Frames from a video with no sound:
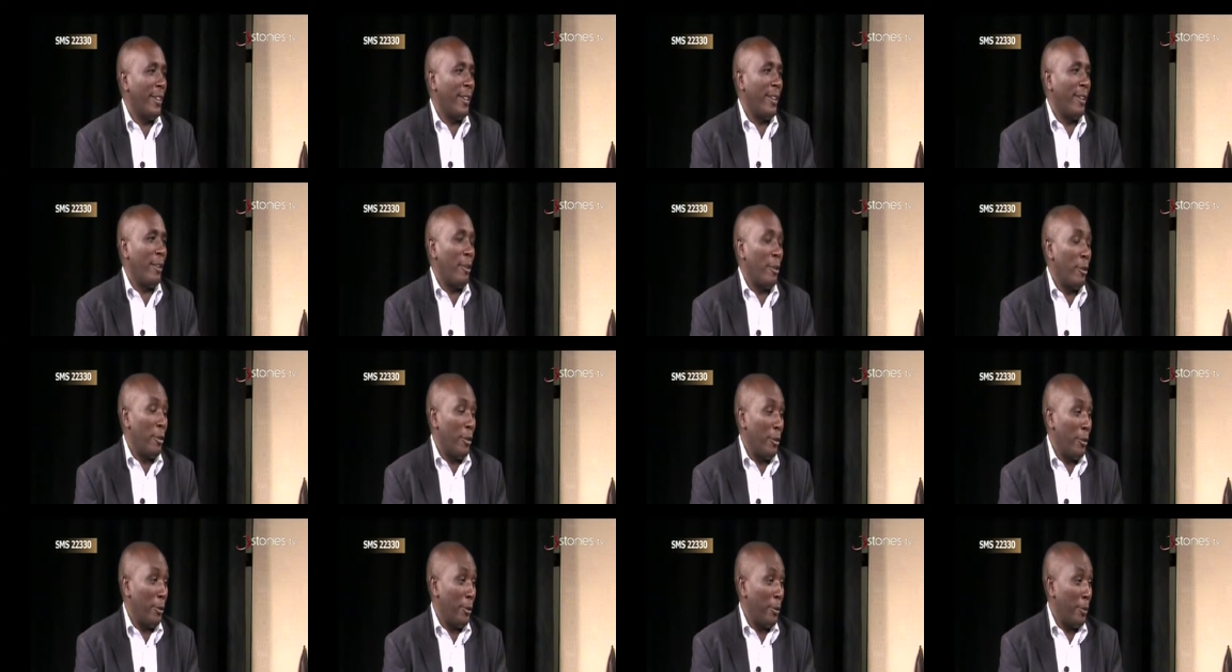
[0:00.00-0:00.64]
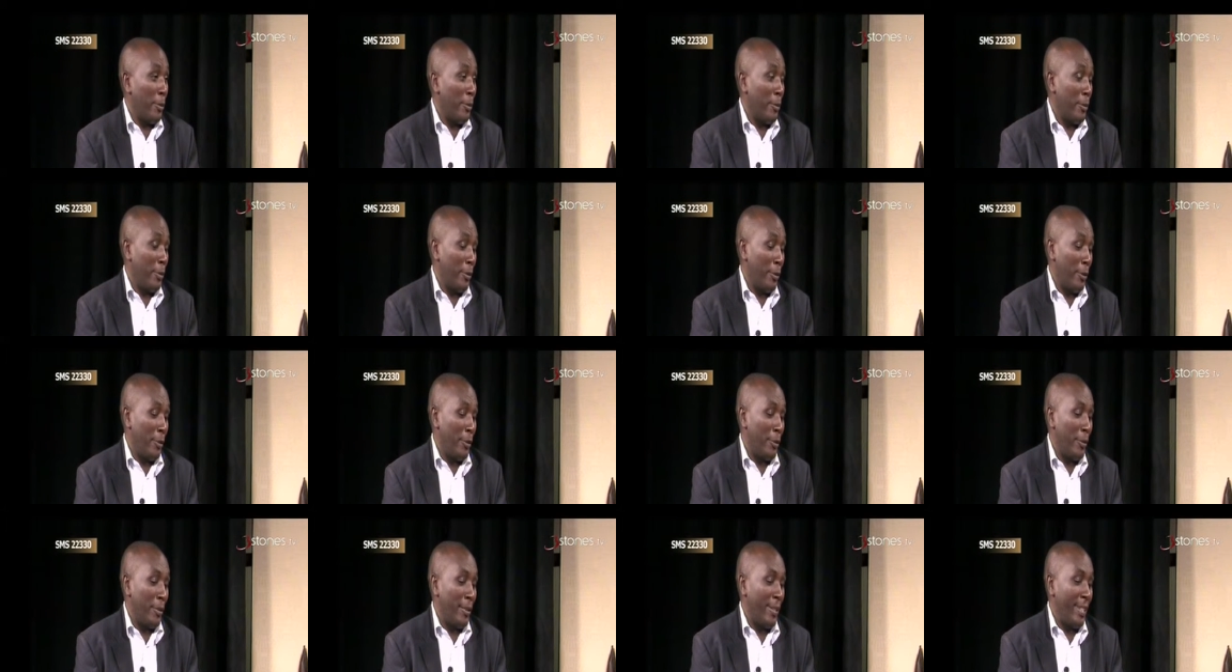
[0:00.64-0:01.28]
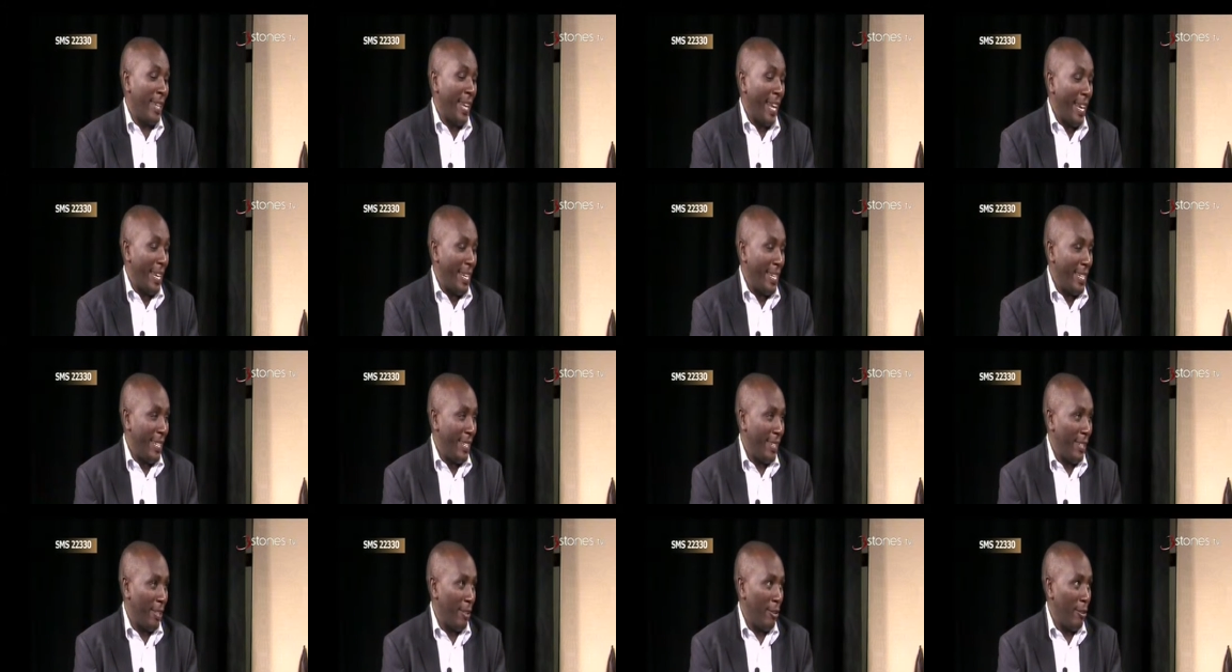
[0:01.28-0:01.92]
or you're a lady,
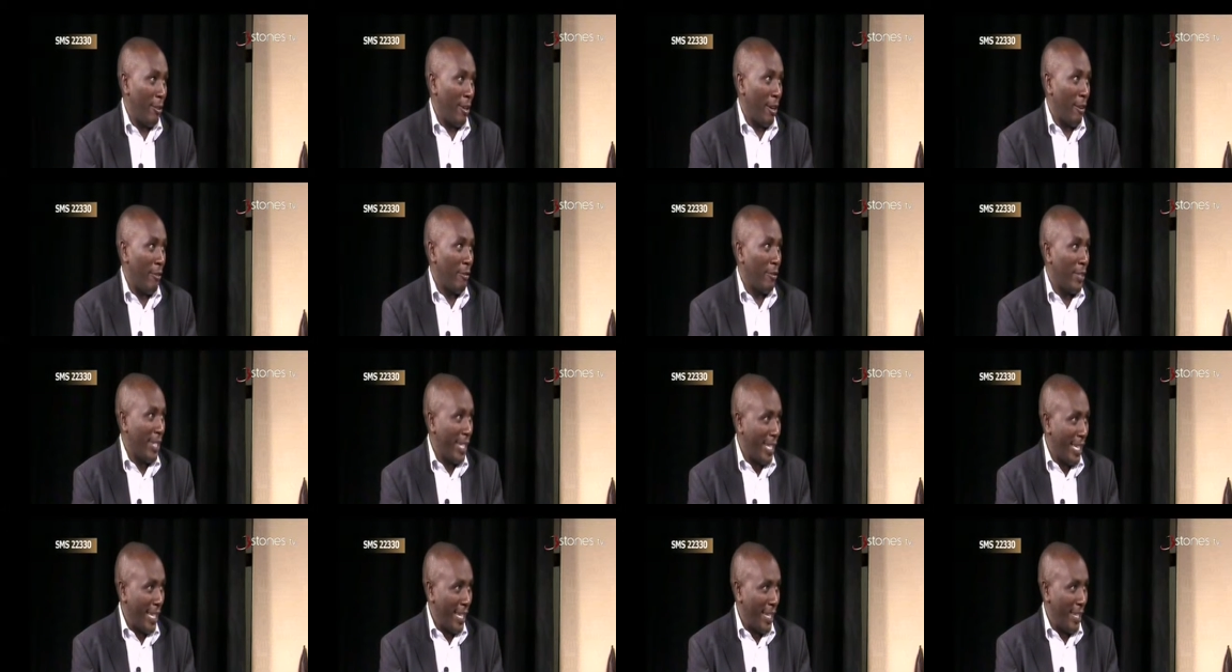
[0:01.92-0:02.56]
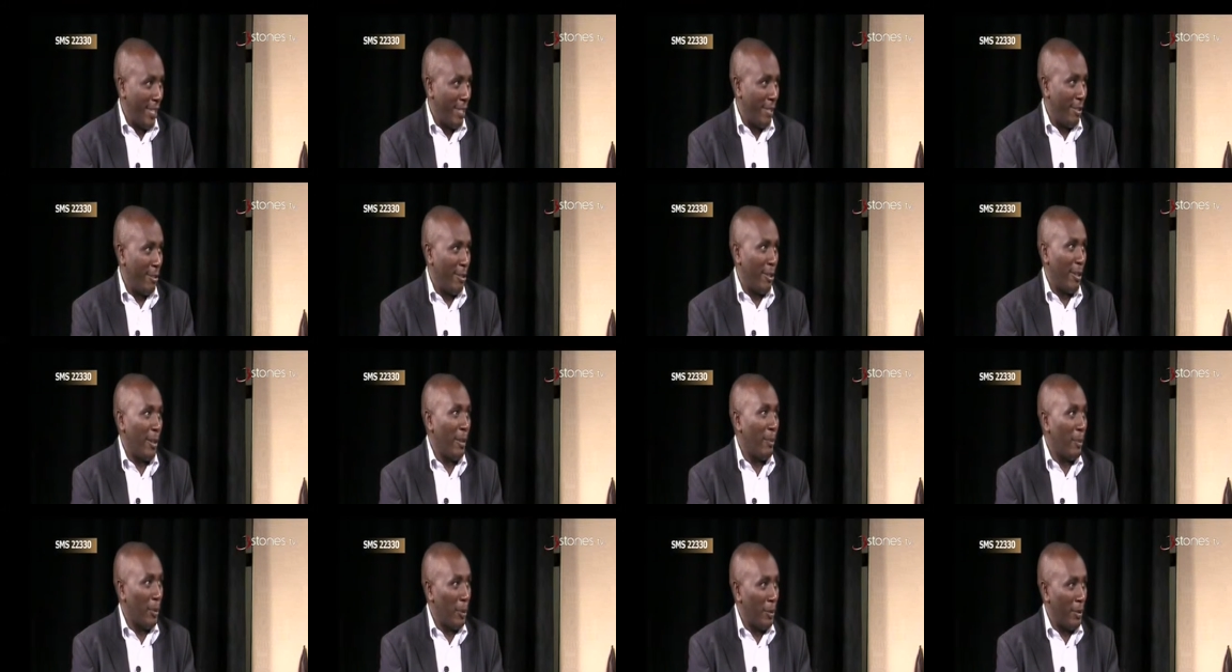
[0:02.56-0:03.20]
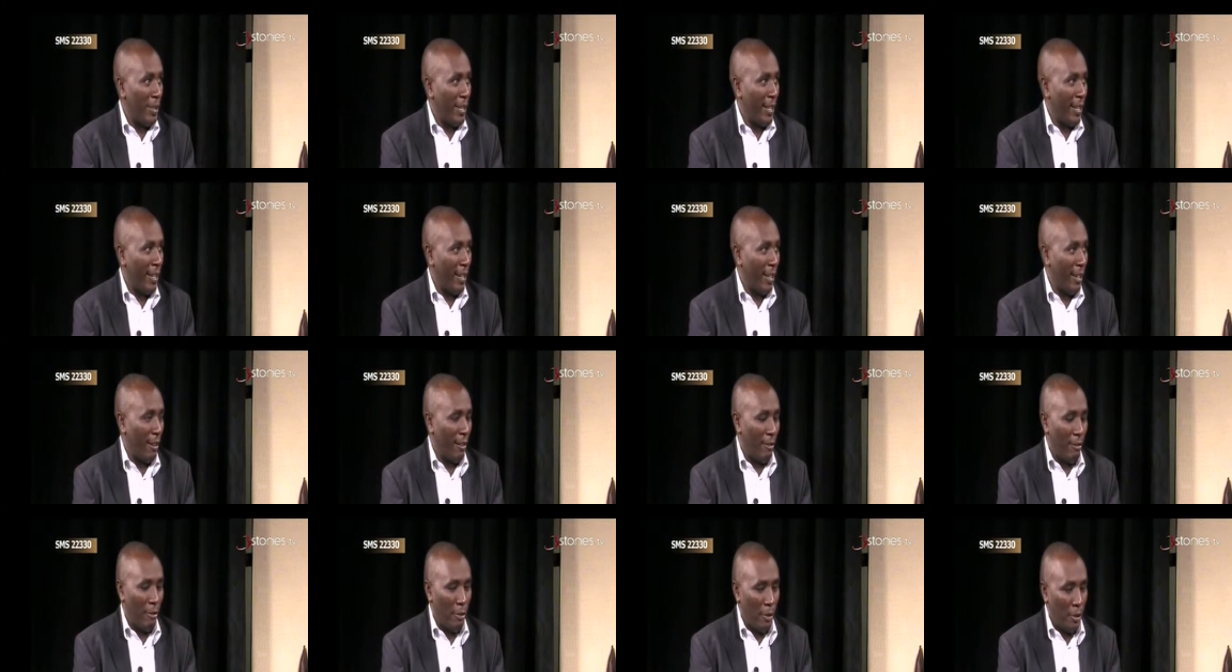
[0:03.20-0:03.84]
you have kids, you're able to take care
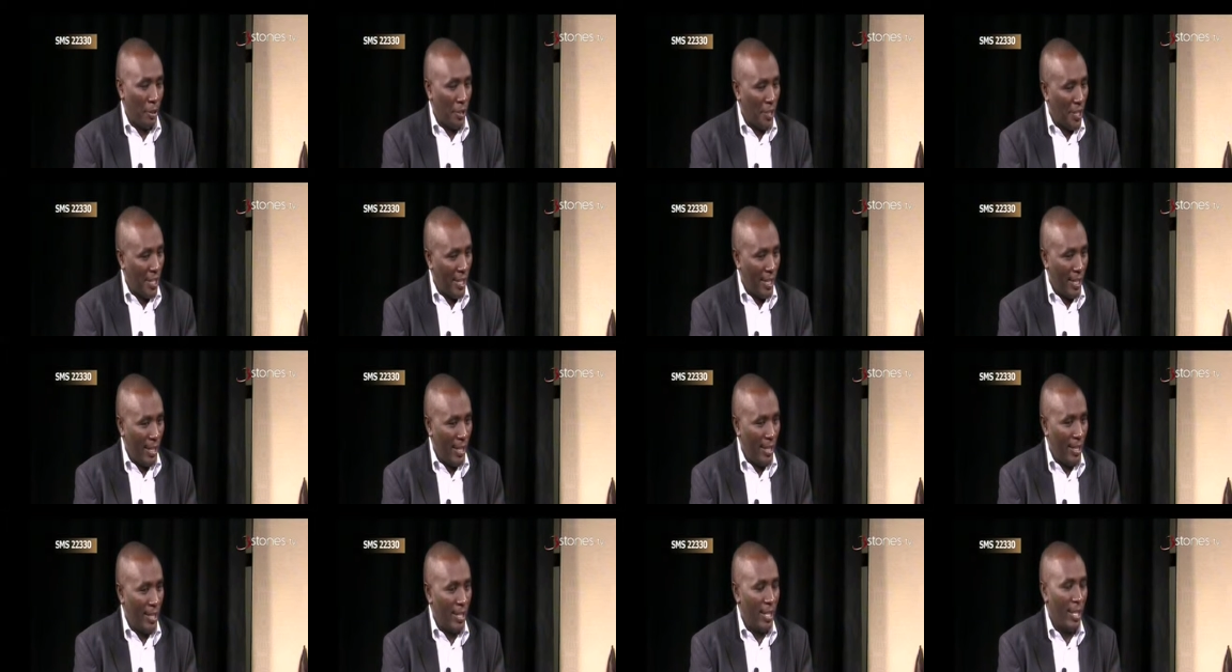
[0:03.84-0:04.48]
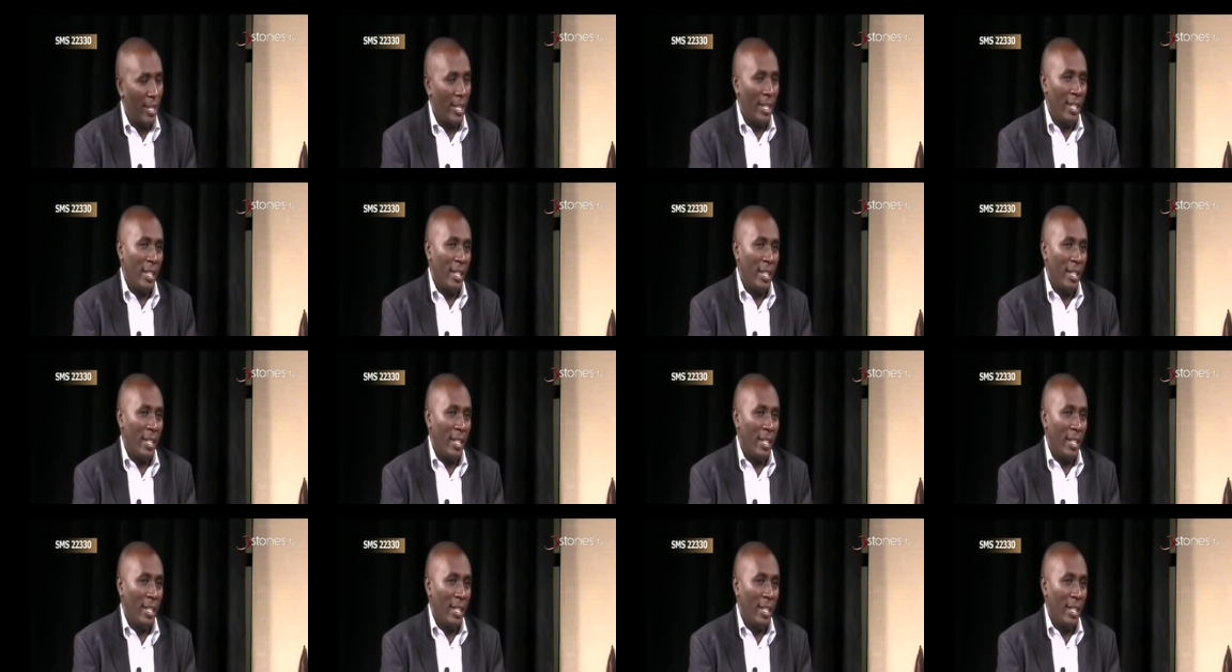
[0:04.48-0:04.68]
of the kids,